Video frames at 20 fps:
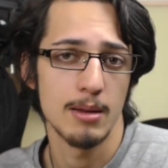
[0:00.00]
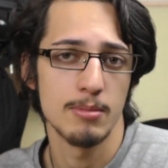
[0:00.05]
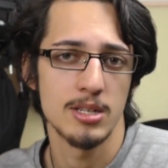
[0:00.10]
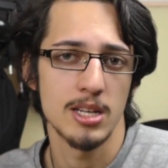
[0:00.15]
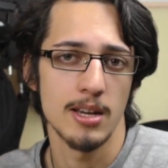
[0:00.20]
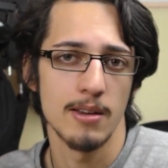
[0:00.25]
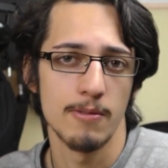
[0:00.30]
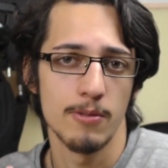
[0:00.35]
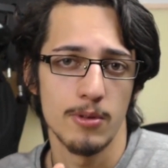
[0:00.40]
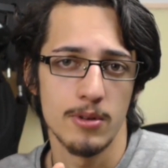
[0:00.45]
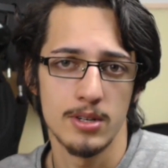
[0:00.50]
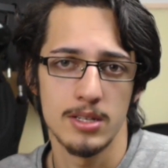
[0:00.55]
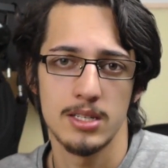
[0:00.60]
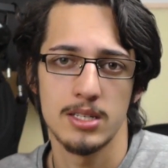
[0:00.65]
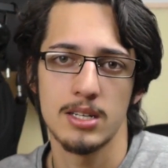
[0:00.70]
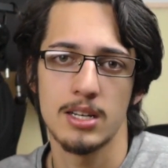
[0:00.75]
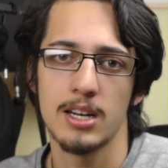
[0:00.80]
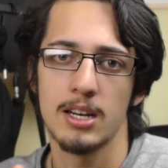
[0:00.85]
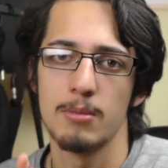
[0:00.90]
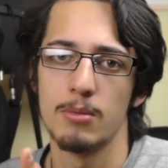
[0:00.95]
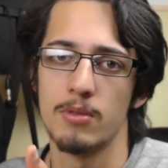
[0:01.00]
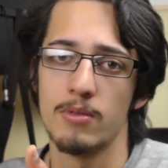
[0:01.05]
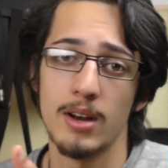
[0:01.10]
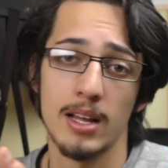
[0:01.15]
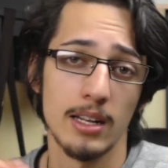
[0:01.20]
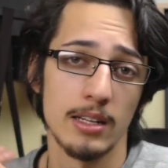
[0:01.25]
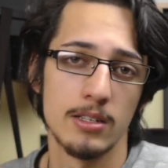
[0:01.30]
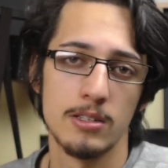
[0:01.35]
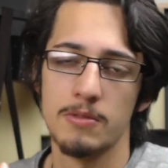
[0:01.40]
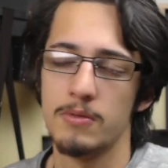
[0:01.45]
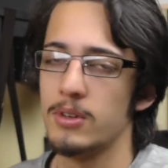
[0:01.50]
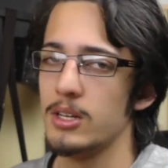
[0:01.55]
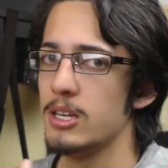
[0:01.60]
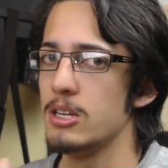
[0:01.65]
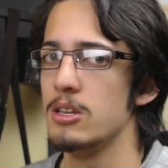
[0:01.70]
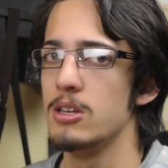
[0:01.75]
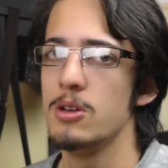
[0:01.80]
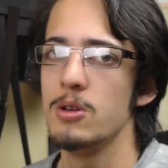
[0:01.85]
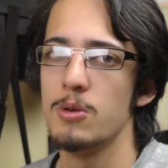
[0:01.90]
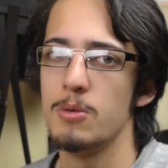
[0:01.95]
type for its time, or relatively
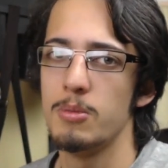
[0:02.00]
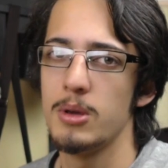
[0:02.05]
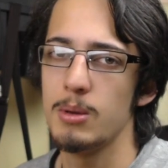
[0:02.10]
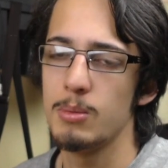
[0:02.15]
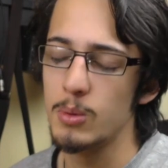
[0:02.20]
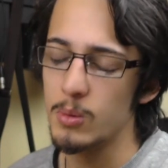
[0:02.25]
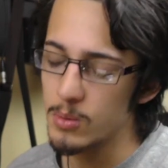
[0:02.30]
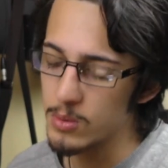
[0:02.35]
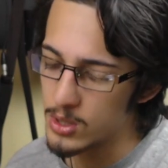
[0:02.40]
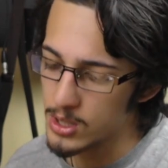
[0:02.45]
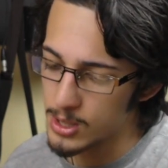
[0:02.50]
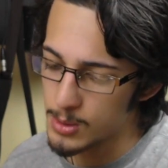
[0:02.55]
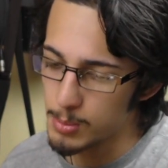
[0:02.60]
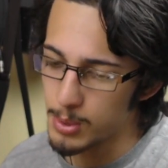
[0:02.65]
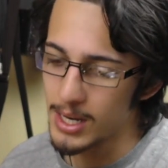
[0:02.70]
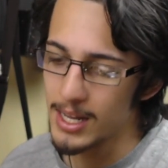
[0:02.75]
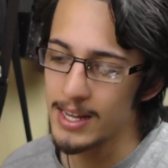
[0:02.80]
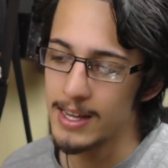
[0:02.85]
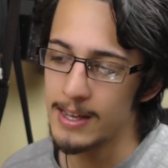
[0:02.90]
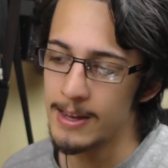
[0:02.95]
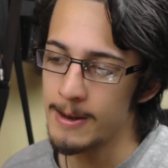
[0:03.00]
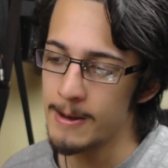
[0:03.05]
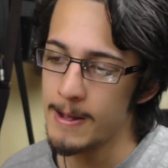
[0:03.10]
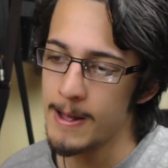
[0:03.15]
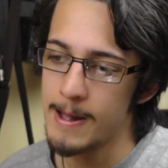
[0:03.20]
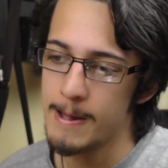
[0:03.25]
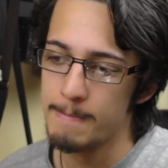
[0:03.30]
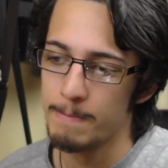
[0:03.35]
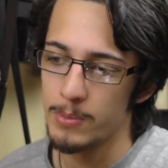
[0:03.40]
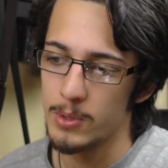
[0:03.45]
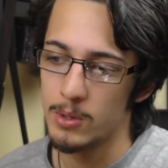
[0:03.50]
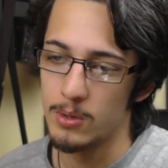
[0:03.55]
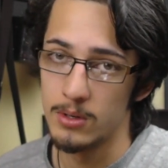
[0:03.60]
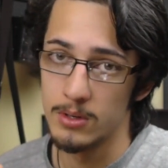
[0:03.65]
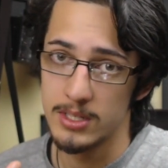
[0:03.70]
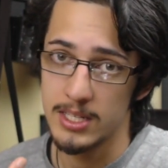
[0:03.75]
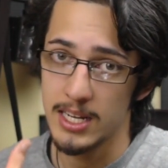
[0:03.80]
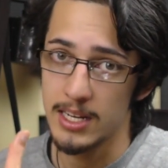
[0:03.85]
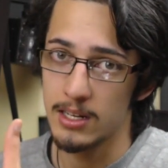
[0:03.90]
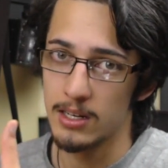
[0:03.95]
new. People will just play it
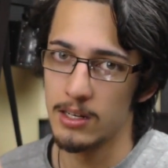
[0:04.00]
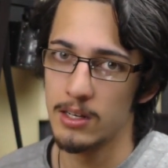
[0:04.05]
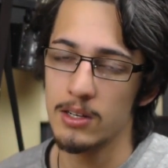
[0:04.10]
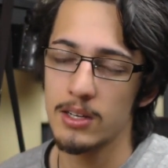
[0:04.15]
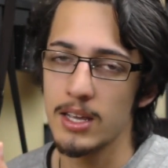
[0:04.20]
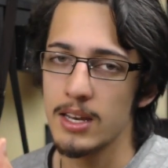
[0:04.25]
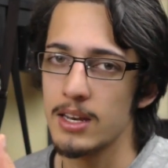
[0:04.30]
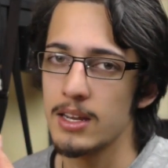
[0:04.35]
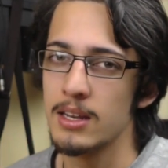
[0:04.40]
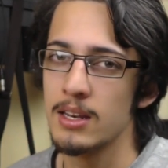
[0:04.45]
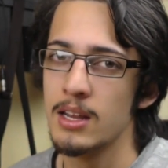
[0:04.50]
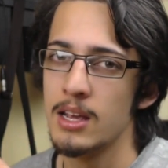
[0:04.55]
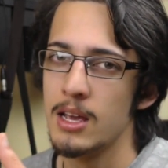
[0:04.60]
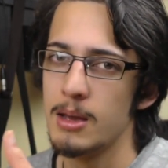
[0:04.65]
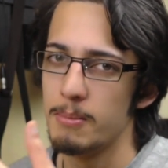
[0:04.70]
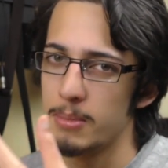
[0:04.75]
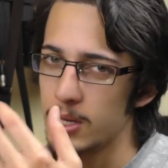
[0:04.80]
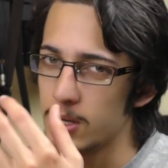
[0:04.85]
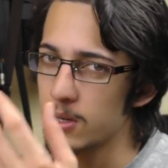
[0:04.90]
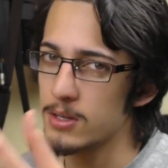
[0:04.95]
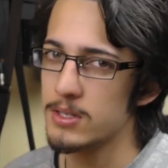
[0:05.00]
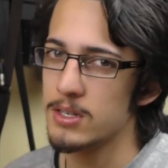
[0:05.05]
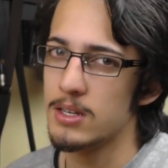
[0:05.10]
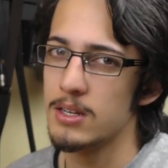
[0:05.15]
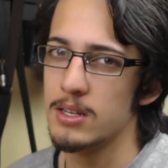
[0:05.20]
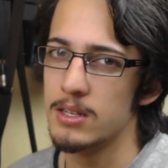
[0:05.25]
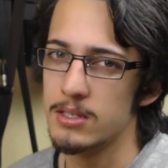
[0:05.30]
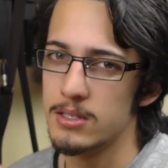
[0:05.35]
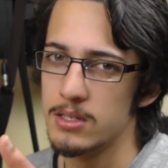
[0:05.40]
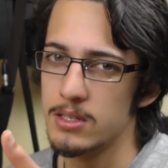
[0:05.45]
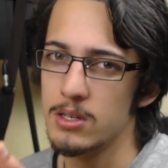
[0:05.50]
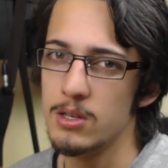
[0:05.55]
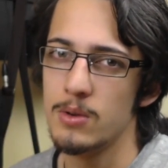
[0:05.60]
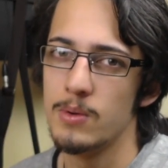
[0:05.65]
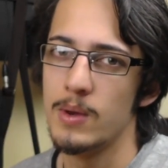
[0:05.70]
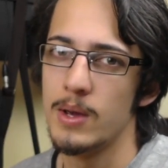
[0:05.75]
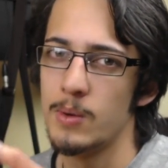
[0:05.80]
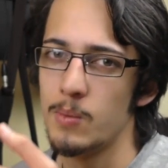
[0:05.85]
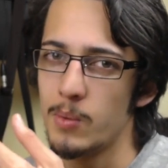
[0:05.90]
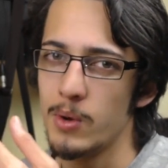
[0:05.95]
or take a look at it because it is
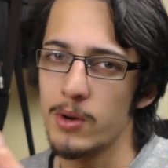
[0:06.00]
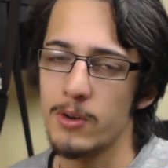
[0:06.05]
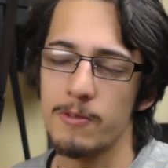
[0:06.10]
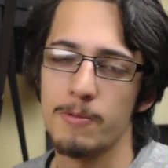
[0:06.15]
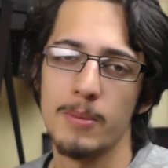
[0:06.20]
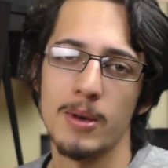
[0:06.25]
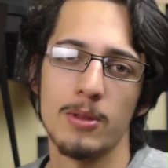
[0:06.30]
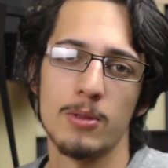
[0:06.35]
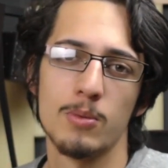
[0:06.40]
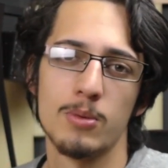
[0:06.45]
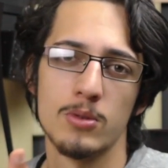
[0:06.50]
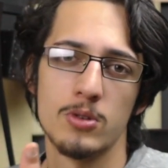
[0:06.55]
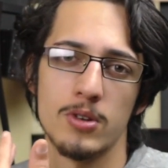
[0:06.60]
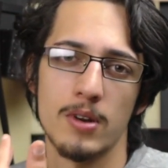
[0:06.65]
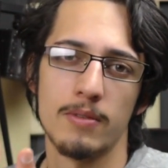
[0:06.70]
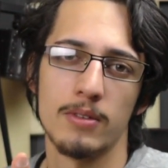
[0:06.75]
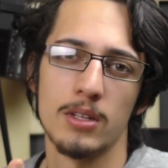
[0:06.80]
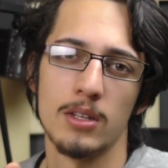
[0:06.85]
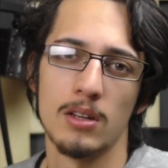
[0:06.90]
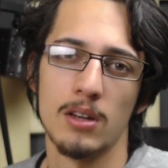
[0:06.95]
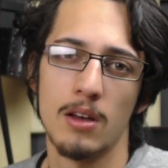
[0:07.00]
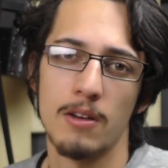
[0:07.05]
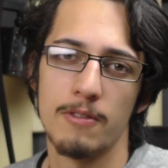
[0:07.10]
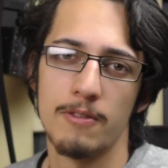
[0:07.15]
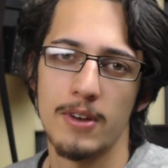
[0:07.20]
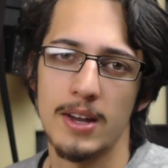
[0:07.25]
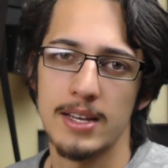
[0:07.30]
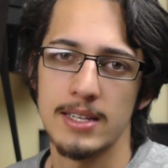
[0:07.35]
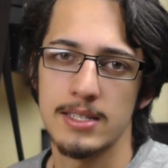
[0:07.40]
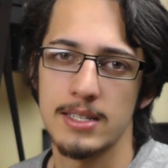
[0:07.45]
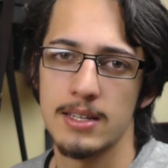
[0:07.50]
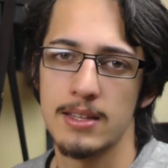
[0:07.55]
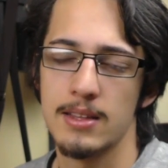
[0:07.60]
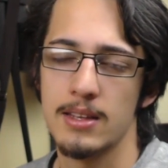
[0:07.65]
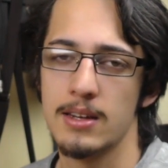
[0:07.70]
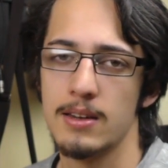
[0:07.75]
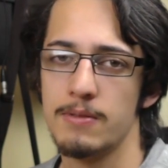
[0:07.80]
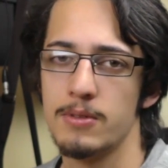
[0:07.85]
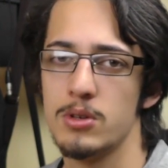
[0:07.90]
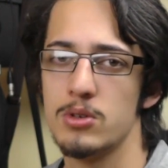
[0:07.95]
new, and word of mouth will travel a lot faster
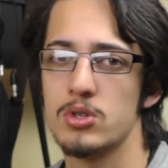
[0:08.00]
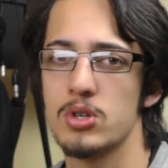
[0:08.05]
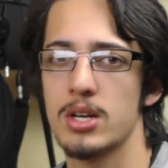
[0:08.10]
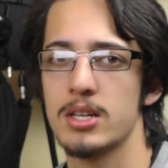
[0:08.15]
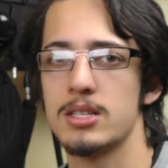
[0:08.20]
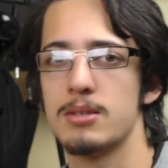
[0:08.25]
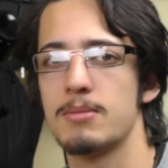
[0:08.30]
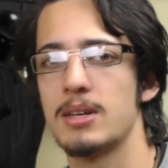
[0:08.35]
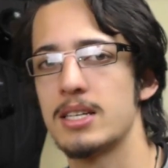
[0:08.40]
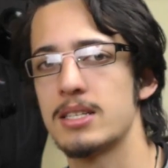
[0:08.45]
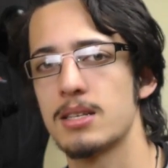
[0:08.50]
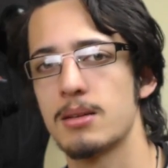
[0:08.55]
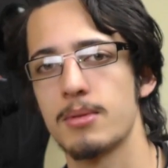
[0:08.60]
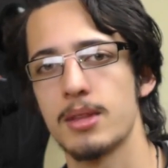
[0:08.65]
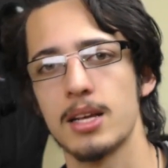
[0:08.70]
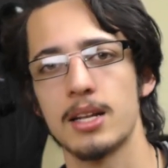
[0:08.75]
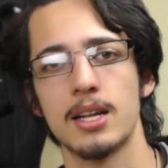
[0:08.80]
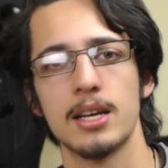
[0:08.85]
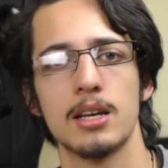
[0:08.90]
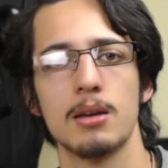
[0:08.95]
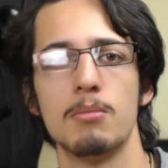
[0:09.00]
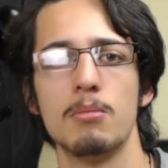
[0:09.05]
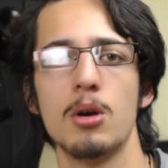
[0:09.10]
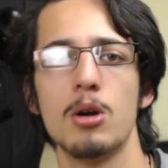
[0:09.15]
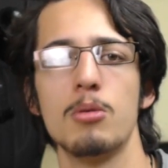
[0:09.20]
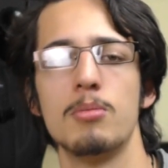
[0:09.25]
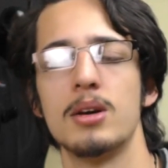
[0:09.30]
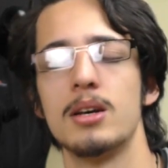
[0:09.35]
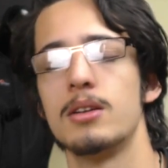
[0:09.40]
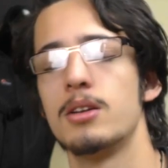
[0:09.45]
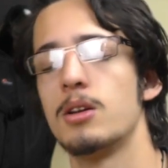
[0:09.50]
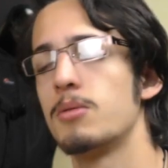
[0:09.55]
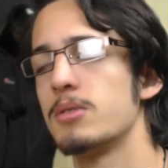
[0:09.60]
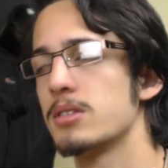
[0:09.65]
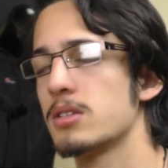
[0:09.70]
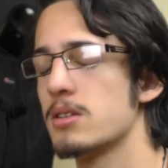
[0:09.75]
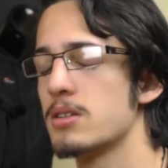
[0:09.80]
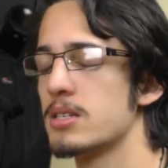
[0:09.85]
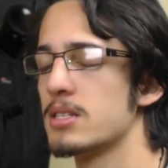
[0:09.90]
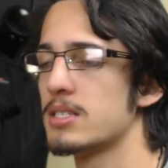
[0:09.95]
than if you tried to make something like a MOBA. No
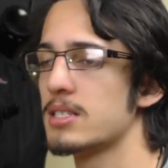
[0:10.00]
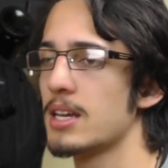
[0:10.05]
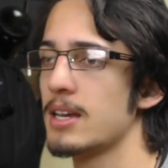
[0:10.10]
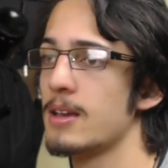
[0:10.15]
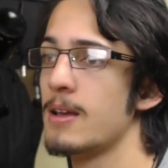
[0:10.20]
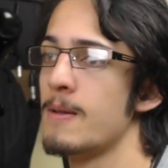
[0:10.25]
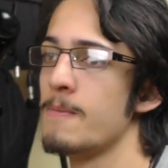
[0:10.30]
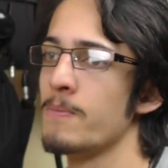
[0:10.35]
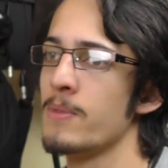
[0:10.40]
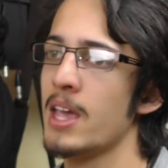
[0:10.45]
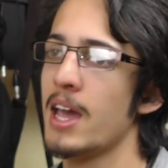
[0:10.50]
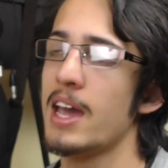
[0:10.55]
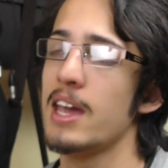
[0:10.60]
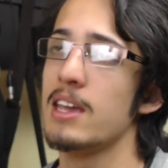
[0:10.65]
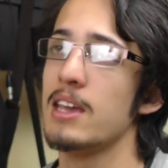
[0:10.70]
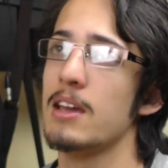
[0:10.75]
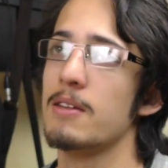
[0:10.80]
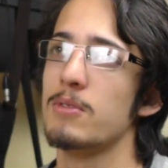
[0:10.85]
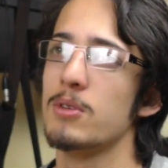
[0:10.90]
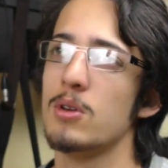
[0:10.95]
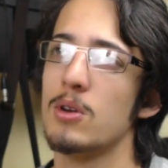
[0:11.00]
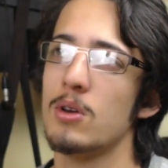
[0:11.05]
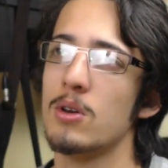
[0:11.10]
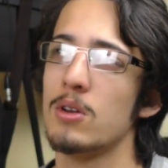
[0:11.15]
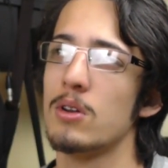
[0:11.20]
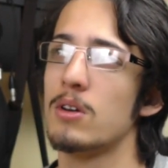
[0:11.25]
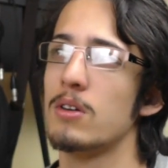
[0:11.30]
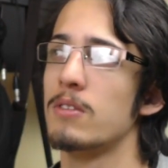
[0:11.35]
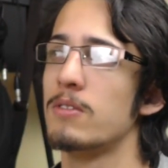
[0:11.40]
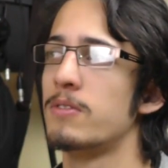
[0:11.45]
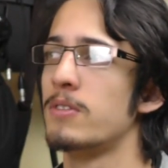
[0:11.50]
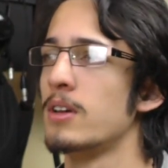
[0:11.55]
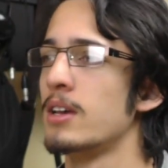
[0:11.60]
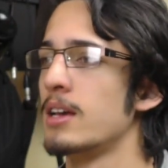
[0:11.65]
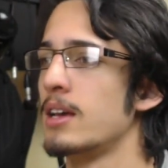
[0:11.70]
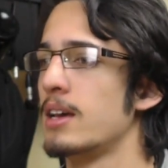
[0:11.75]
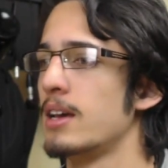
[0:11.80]
one's going to say, hey, have you heard of